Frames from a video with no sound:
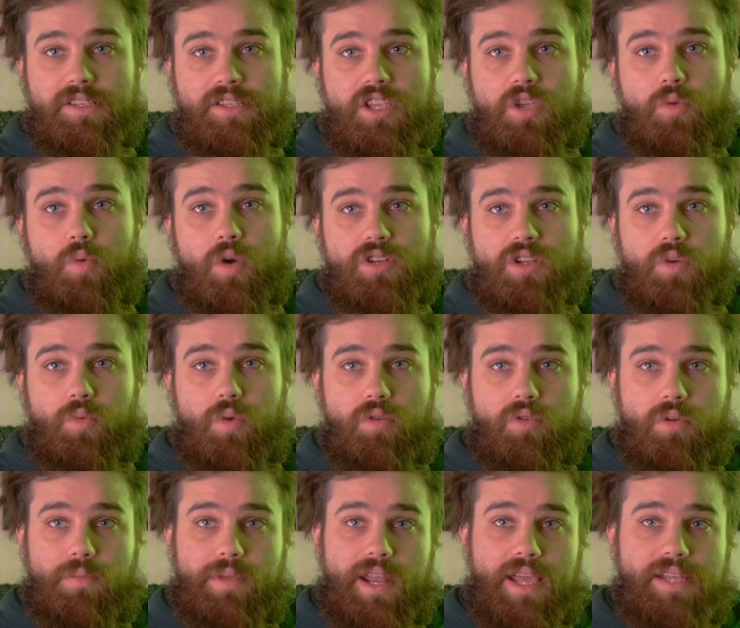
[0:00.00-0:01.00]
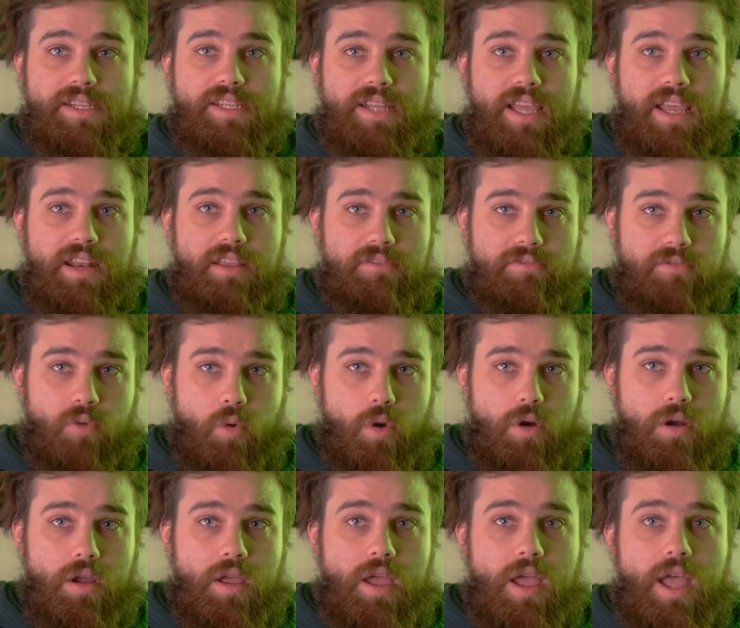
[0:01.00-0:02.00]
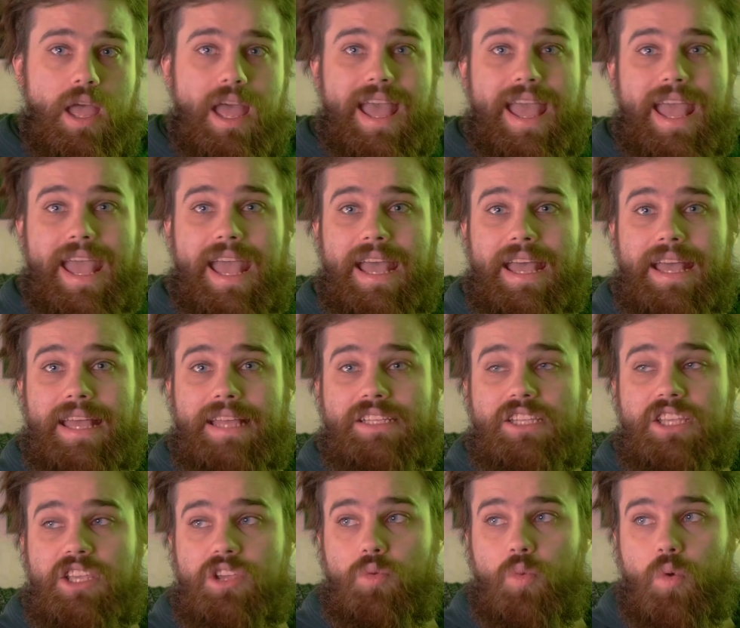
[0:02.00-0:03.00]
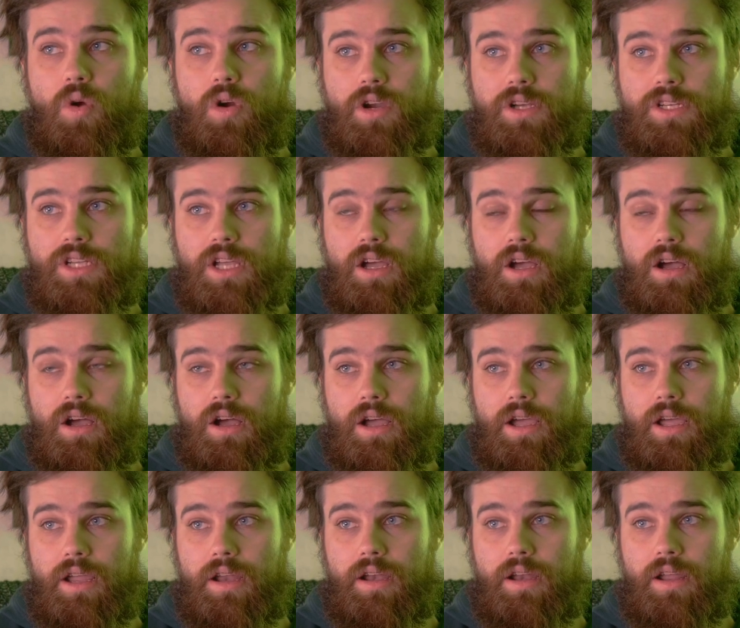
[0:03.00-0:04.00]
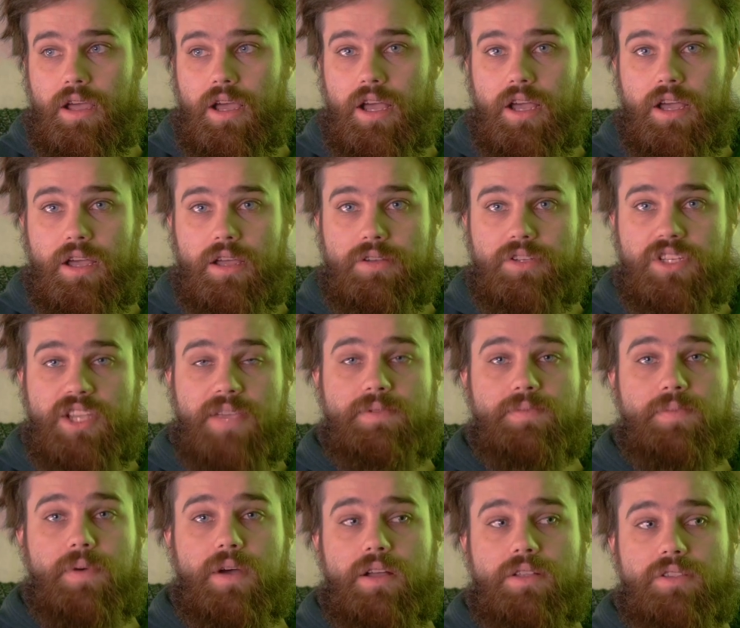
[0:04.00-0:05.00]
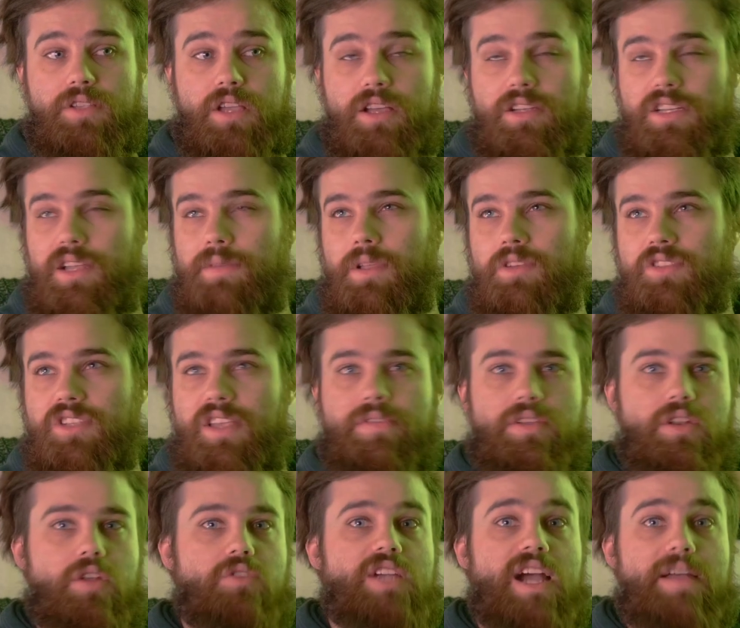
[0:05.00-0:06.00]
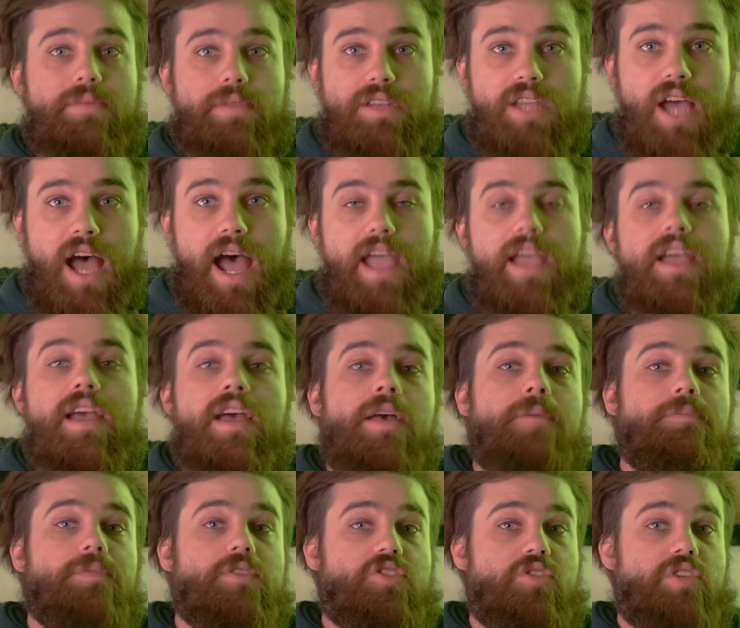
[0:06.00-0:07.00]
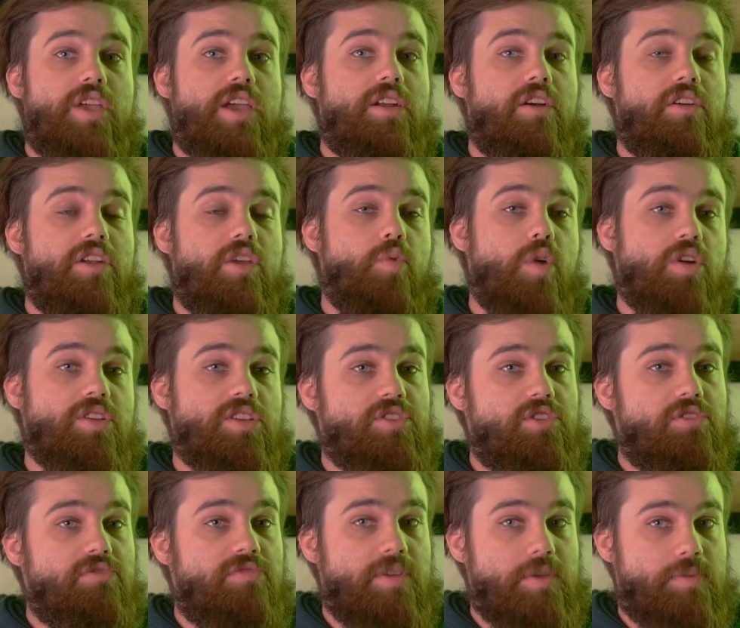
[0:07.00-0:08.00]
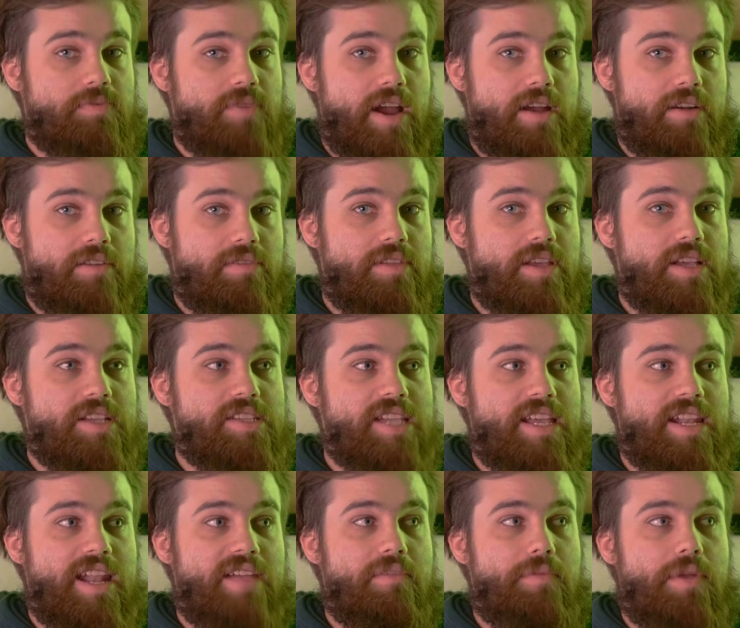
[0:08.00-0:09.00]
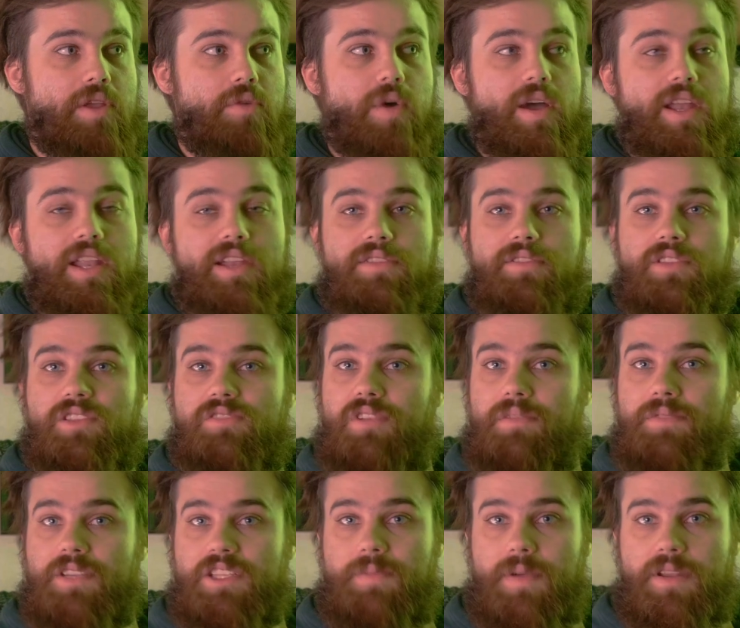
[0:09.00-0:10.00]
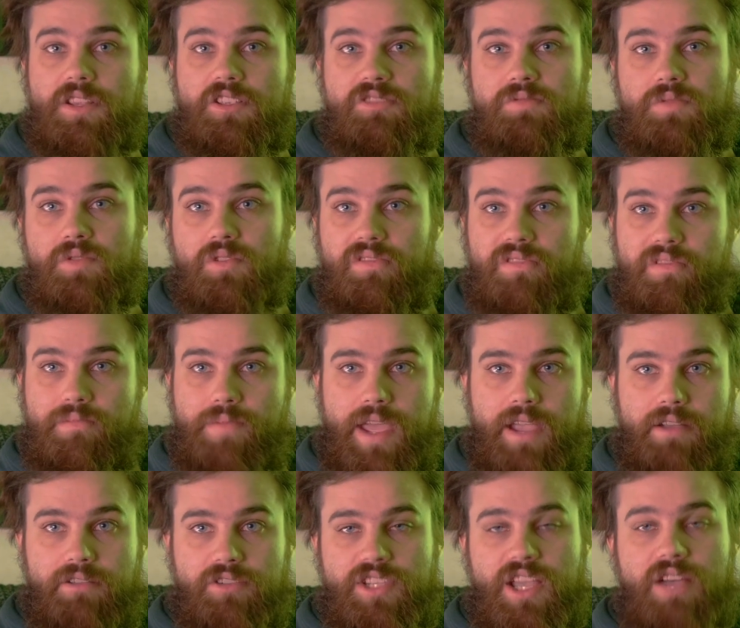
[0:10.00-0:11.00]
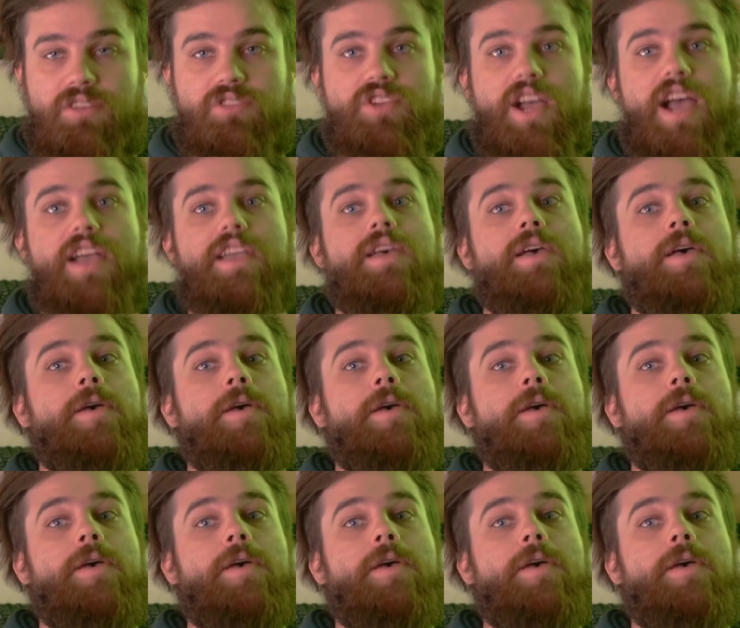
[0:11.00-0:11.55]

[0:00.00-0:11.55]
He worked on Wonder Woman 1984, and he worked on James Bond's 007 No Time to Die. So he had already worked on 2 films prior to this, and everybody went into those films expecting some sort of a banger soundtrack.